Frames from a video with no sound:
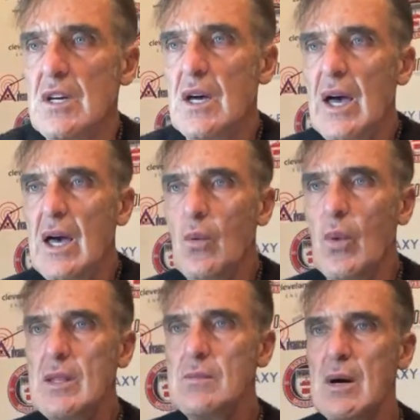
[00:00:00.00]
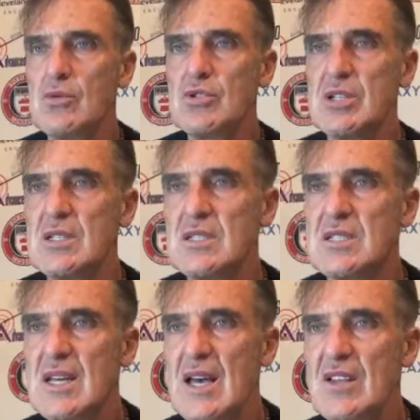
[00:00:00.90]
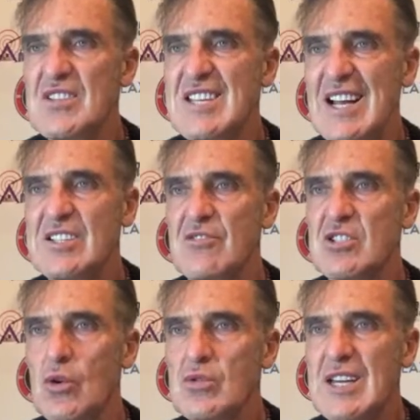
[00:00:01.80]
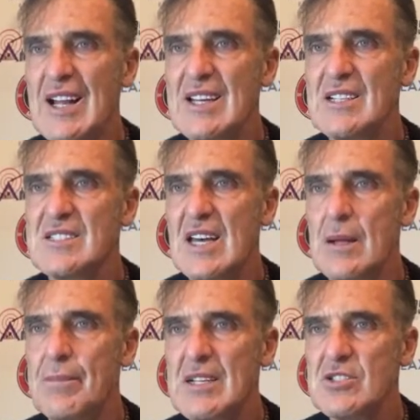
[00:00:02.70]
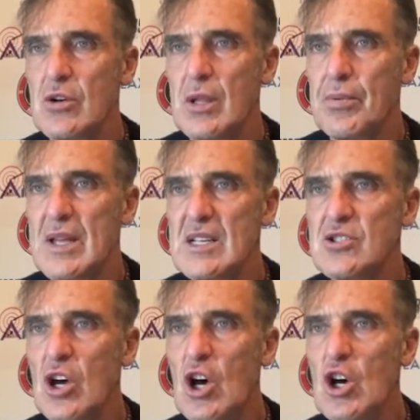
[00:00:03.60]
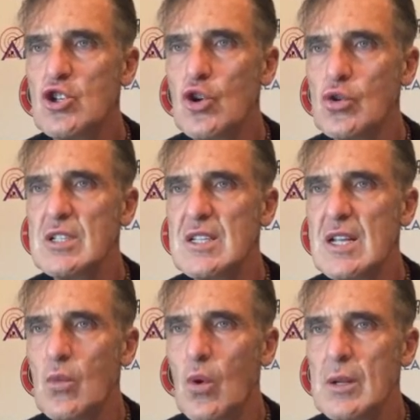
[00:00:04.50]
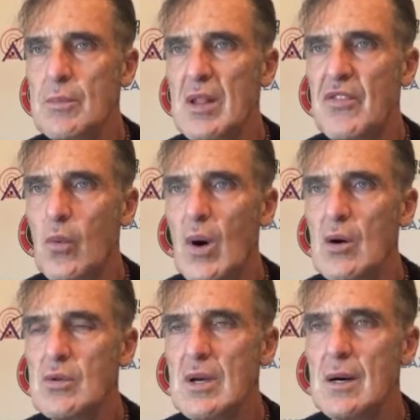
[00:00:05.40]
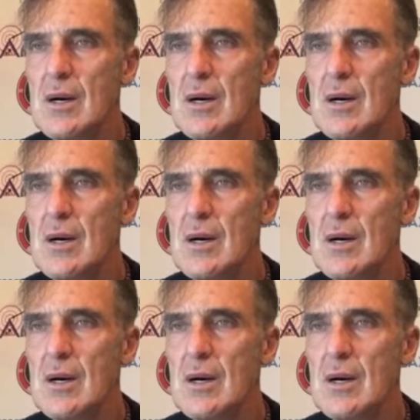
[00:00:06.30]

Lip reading: When Milson said, fantastic result, Carrick is getting the best out of the players, shows he didn't want to play for Wilder.